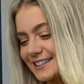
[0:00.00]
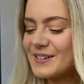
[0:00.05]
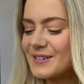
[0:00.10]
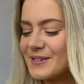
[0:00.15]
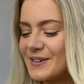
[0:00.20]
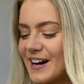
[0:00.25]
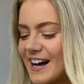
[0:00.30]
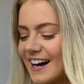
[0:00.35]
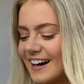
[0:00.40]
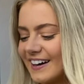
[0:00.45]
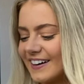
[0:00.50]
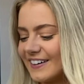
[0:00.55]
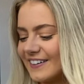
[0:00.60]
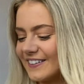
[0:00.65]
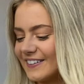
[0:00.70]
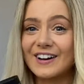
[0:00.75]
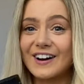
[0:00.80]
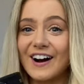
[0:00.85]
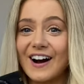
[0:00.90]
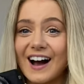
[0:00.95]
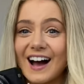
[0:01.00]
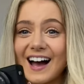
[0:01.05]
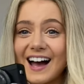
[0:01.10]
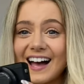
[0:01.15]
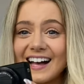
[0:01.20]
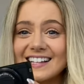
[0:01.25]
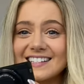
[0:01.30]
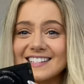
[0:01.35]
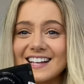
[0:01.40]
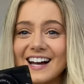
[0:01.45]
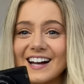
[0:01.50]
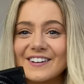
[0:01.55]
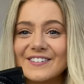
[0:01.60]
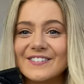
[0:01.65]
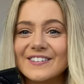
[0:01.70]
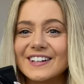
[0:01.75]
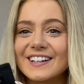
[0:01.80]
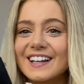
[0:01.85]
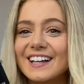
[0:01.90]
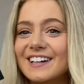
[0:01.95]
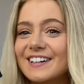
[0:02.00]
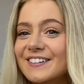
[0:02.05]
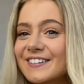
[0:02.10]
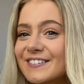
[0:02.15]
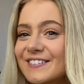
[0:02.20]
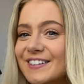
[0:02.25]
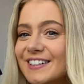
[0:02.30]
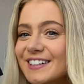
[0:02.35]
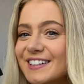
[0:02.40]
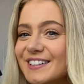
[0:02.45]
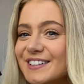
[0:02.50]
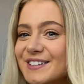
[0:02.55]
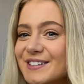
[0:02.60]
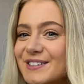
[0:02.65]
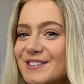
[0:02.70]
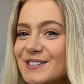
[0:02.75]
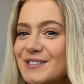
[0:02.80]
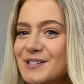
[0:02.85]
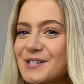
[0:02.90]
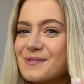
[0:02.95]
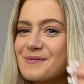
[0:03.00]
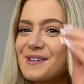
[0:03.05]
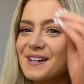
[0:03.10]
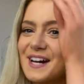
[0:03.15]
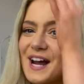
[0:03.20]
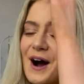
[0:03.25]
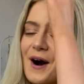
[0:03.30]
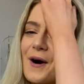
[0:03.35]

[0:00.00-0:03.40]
Wow. Guys, I feel like a real YouTuber now.